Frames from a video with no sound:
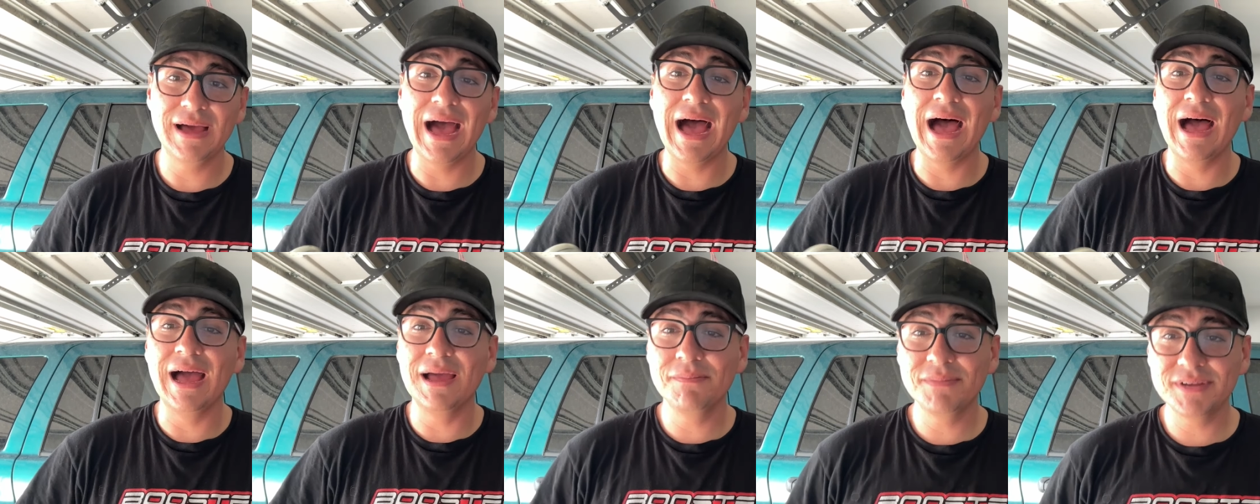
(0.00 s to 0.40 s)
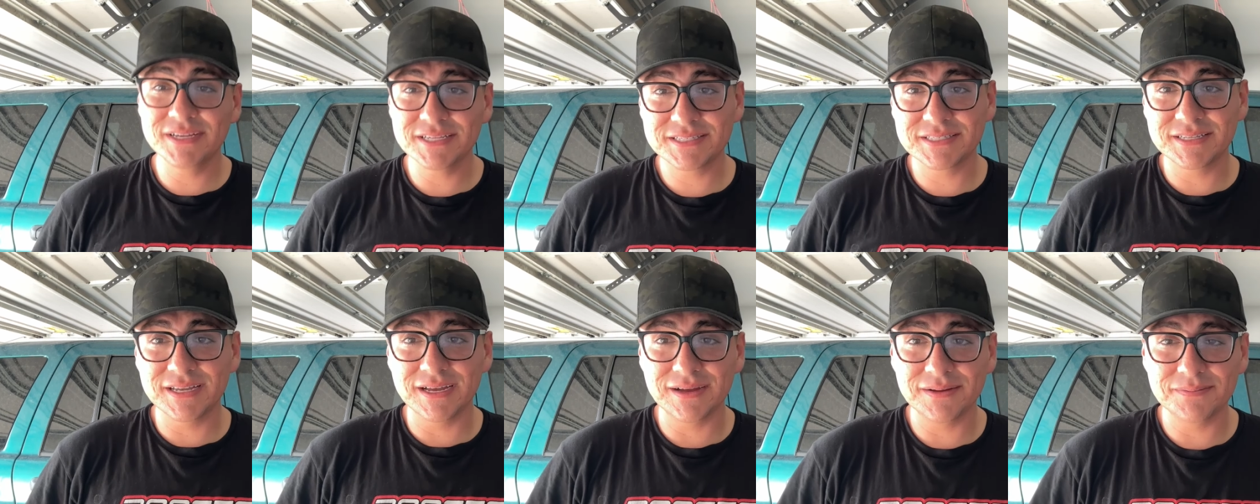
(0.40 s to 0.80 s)
I
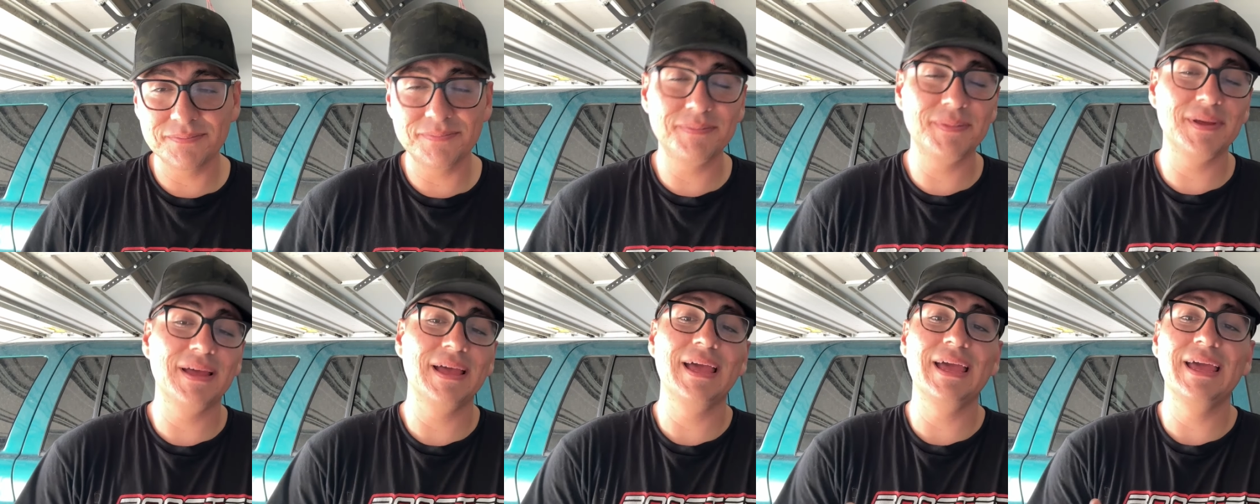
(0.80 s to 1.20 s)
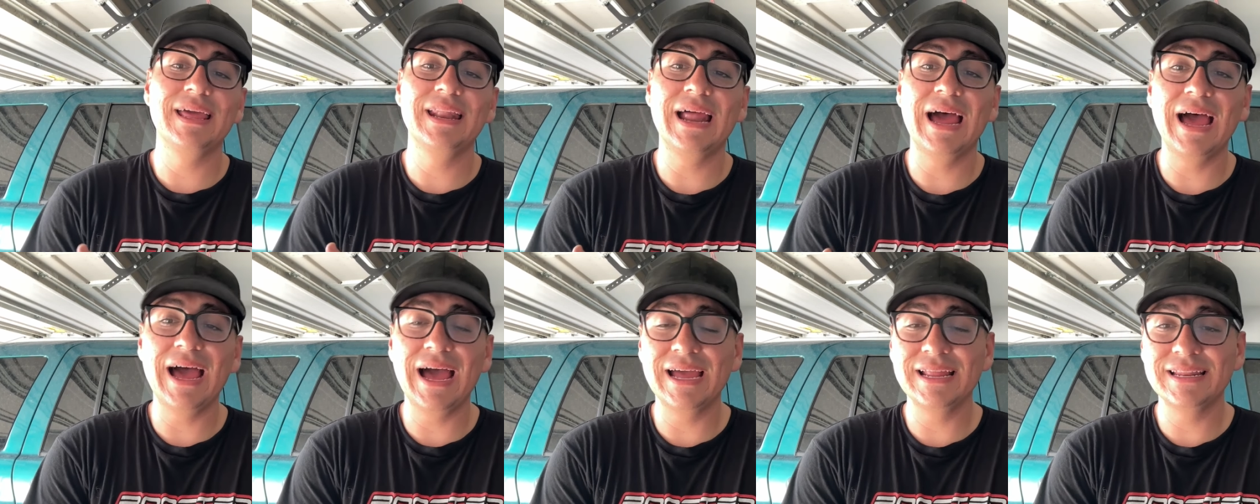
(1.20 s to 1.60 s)
messed up and
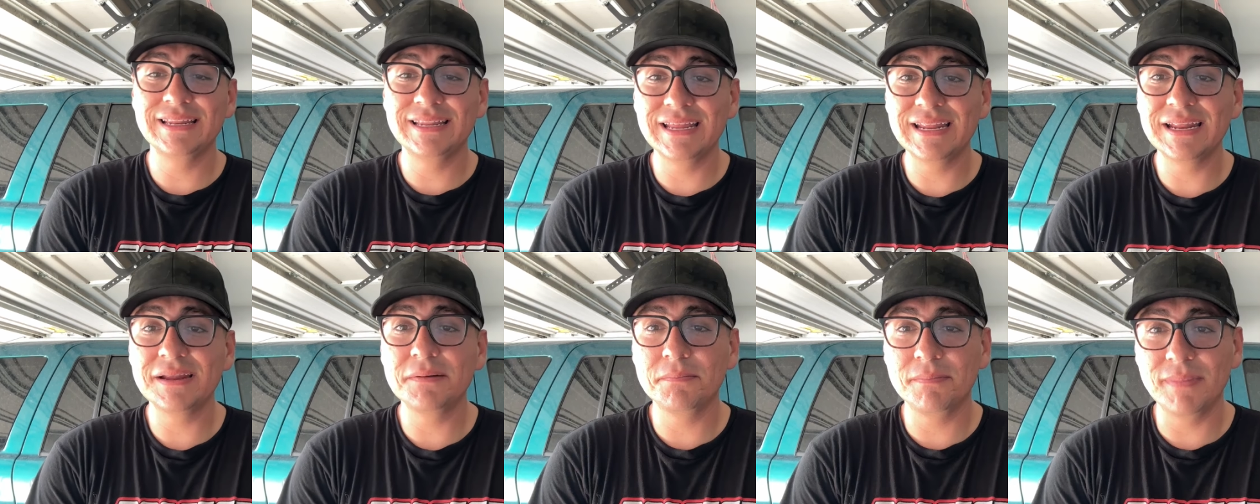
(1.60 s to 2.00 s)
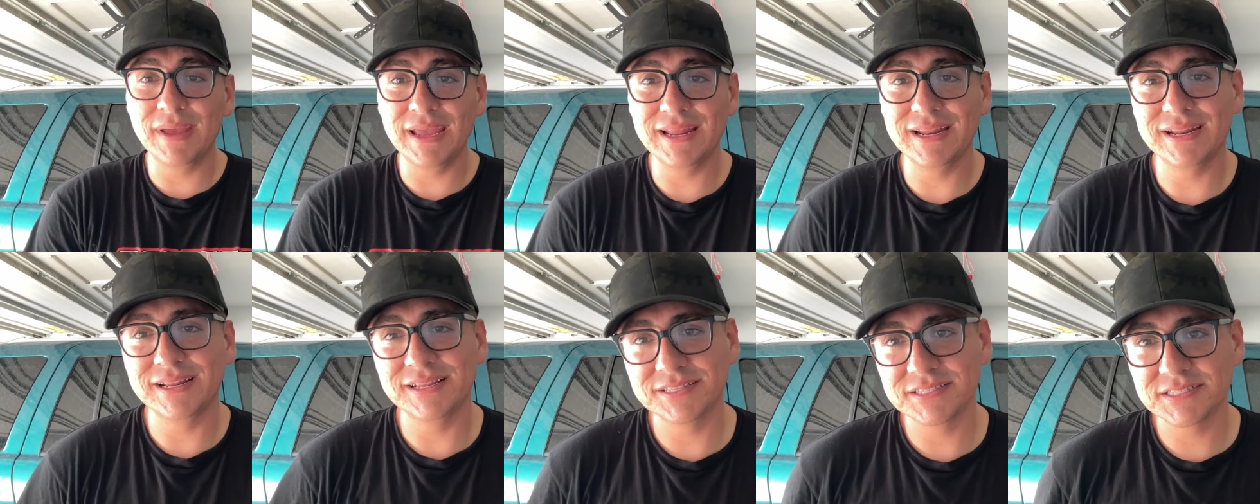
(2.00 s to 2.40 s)
I didn't
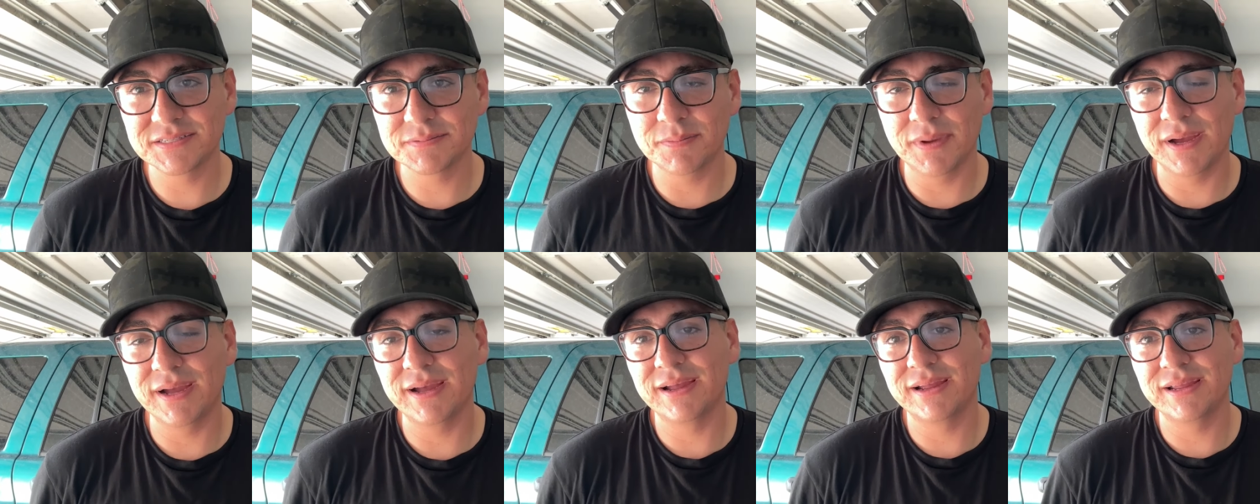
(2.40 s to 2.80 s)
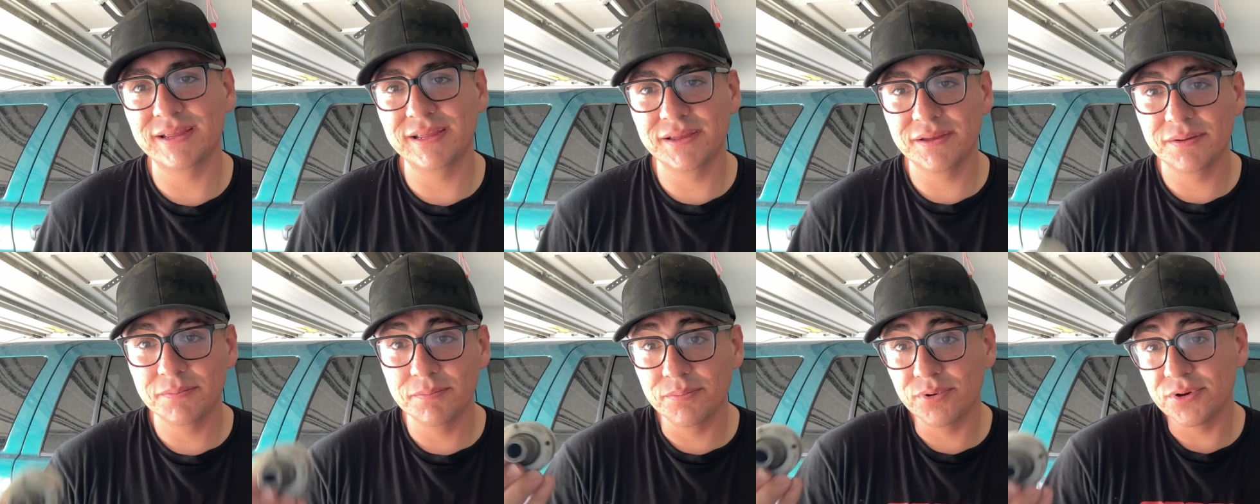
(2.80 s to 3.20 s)
maintenance my
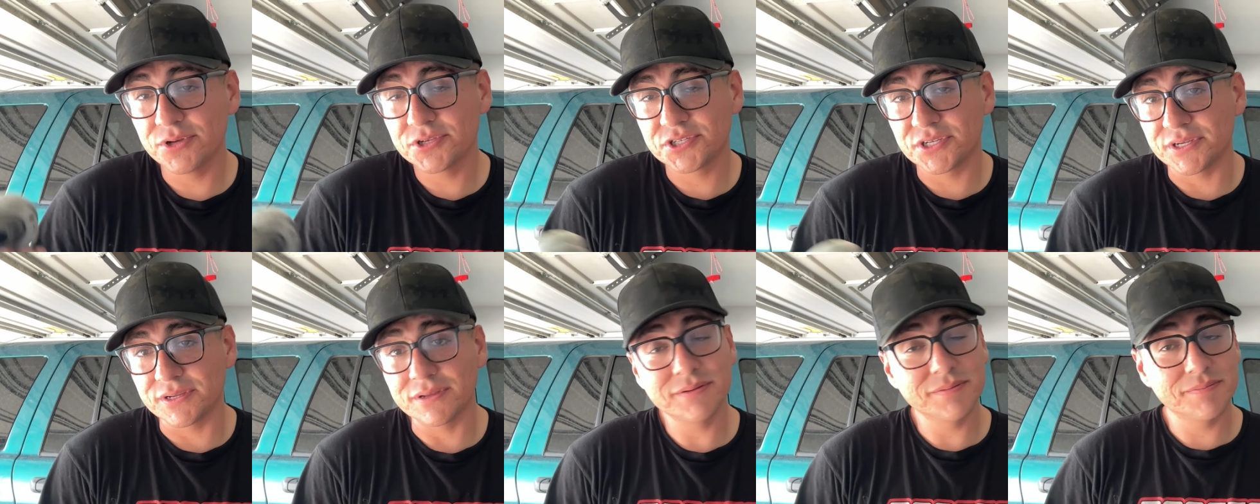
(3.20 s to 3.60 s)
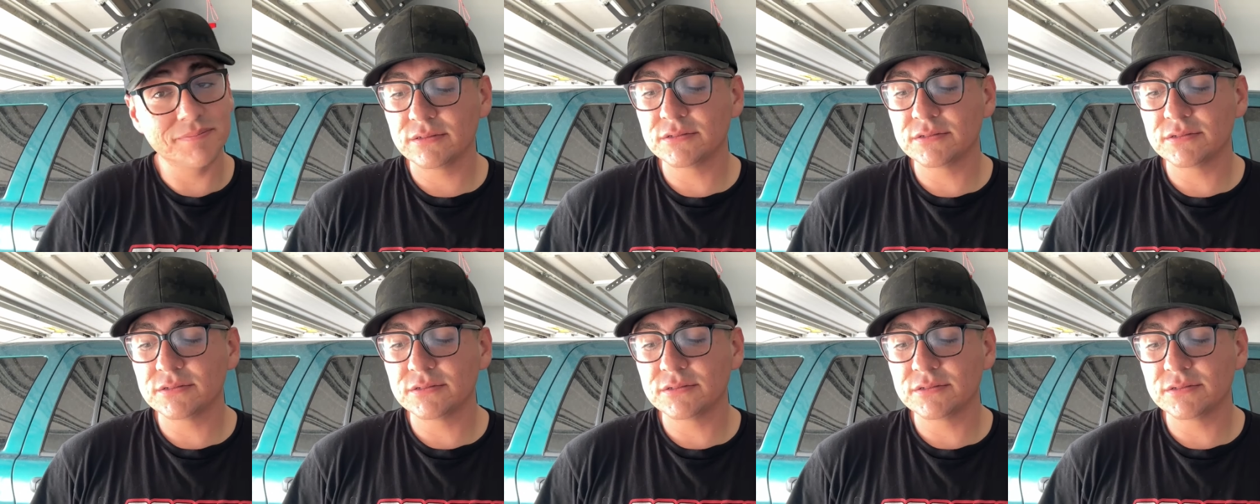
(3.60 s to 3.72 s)
bushing.